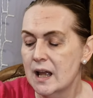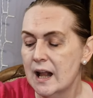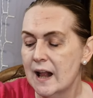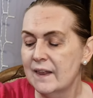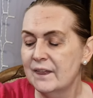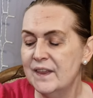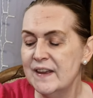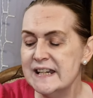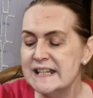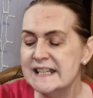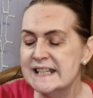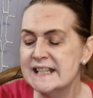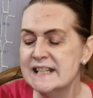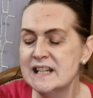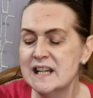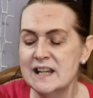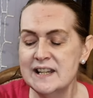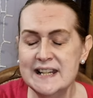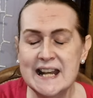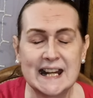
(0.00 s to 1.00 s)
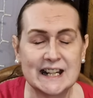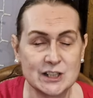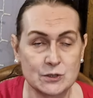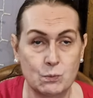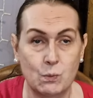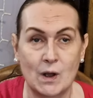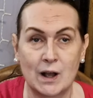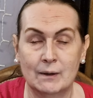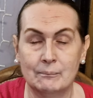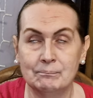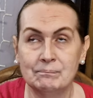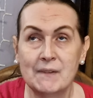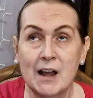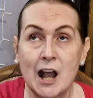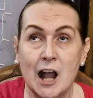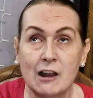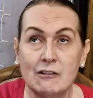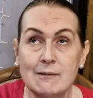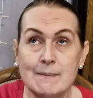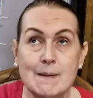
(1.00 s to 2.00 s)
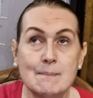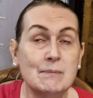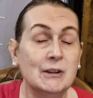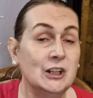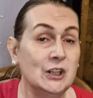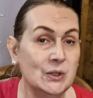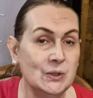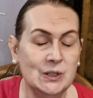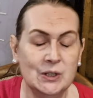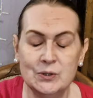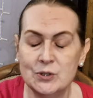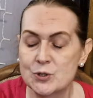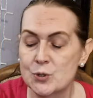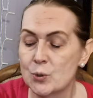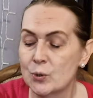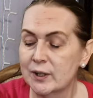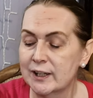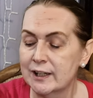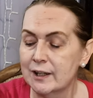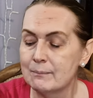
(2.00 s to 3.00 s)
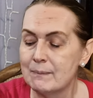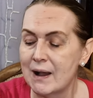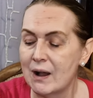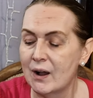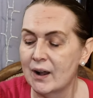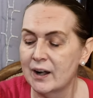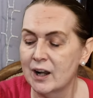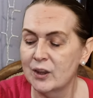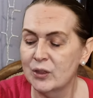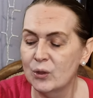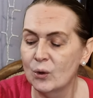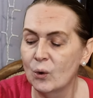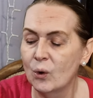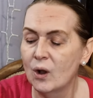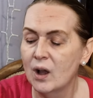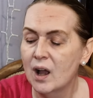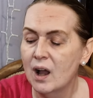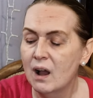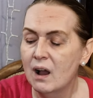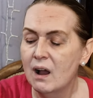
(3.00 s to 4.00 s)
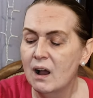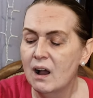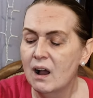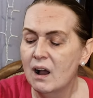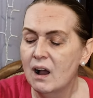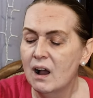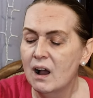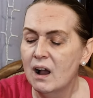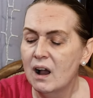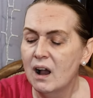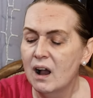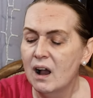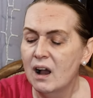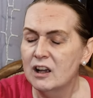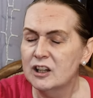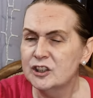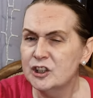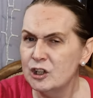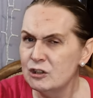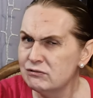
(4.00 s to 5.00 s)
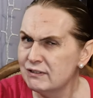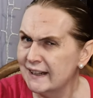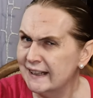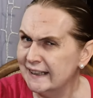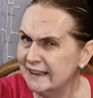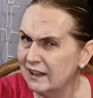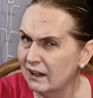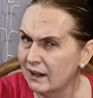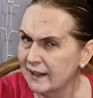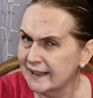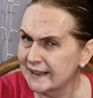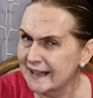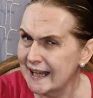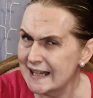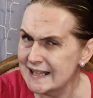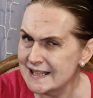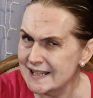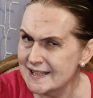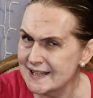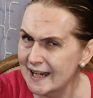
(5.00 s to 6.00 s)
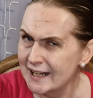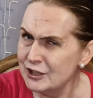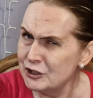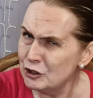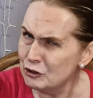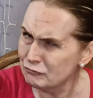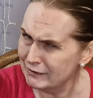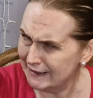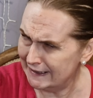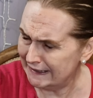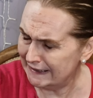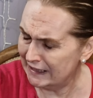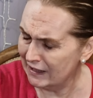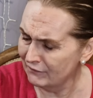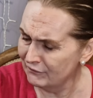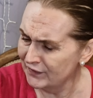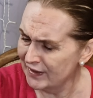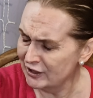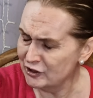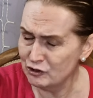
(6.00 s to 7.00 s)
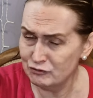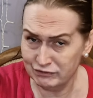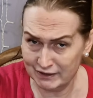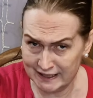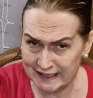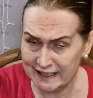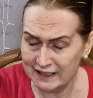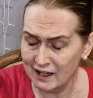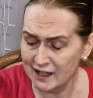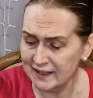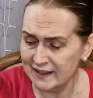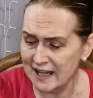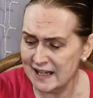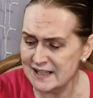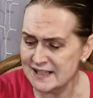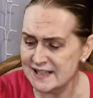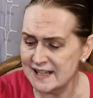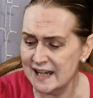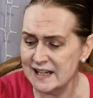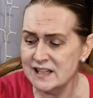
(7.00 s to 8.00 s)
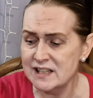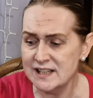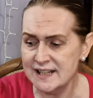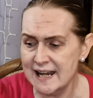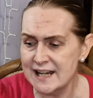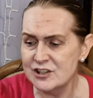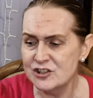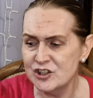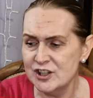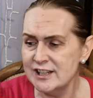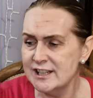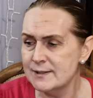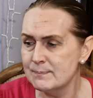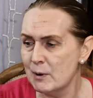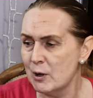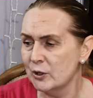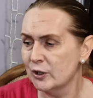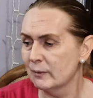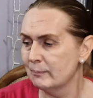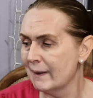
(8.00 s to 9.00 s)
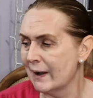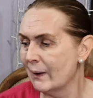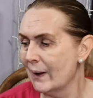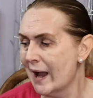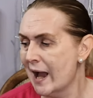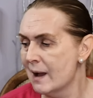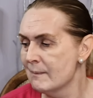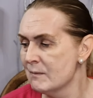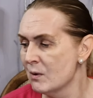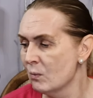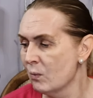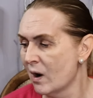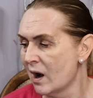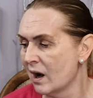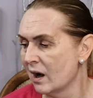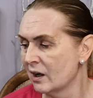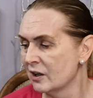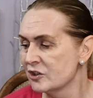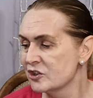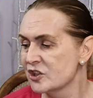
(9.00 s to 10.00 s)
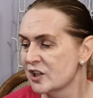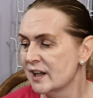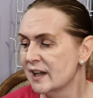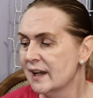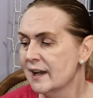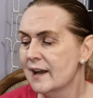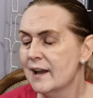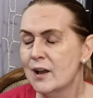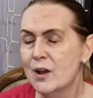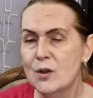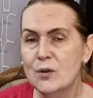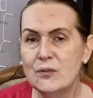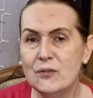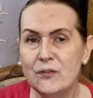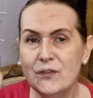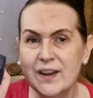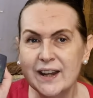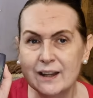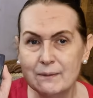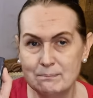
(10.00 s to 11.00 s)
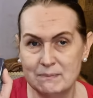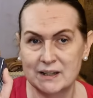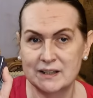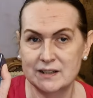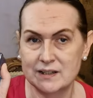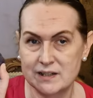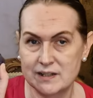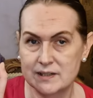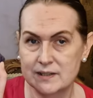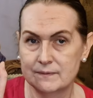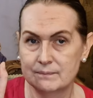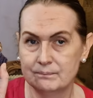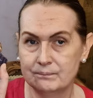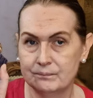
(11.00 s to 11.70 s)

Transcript: this next one, I remember Lulu talking about, and I thought, you really like that scent? You really love that? You really like that scent? Yes, she spoke about Amouage Figment,